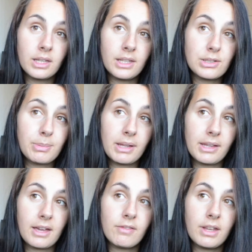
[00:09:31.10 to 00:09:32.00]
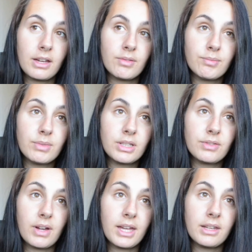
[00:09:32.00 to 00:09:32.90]
It's just my life now. It's
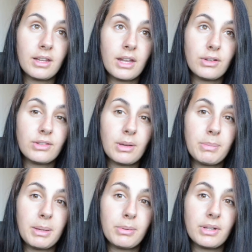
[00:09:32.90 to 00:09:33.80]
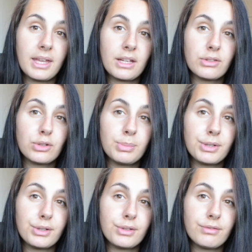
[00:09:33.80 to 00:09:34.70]
fine. I know some people are like super
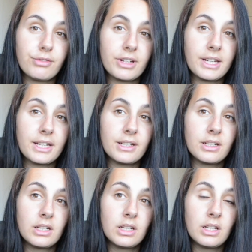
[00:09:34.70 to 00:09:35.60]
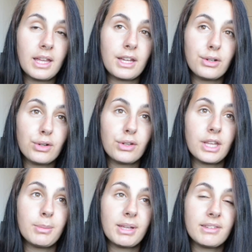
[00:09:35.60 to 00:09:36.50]
gluten-free, and like, good on
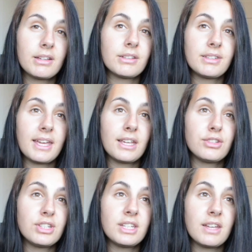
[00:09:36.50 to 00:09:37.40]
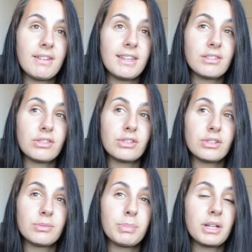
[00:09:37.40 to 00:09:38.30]
them. Like Sarah say, she never eats
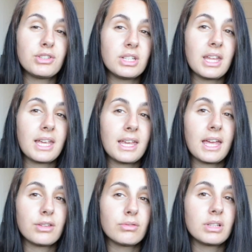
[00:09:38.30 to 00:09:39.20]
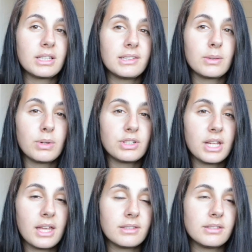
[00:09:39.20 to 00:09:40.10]
gluten, but she like gets really sick when she
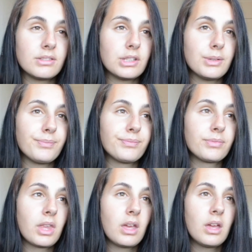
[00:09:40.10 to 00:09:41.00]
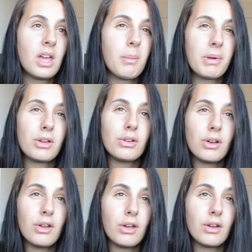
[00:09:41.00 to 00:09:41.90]
has it. So, but good
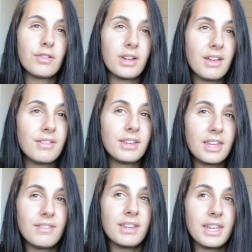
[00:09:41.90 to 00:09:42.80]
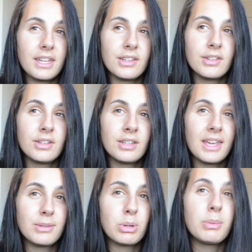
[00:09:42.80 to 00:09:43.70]
on her for never giving in.
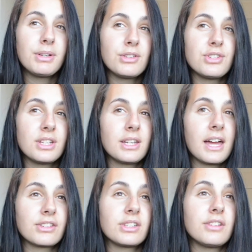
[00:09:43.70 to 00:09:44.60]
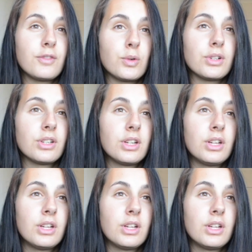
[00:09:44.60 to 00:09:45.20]
It's probably because she can actually afford